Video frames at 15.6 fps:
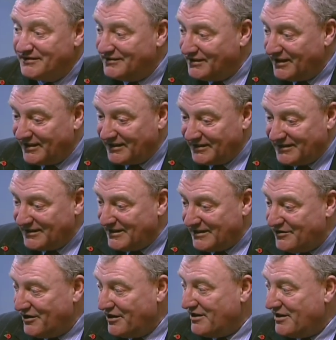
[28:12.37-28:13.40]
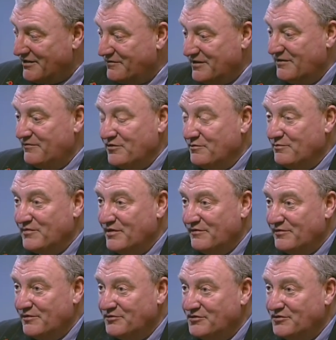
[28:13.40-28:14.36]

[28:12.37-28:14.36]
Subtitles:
Like, if you're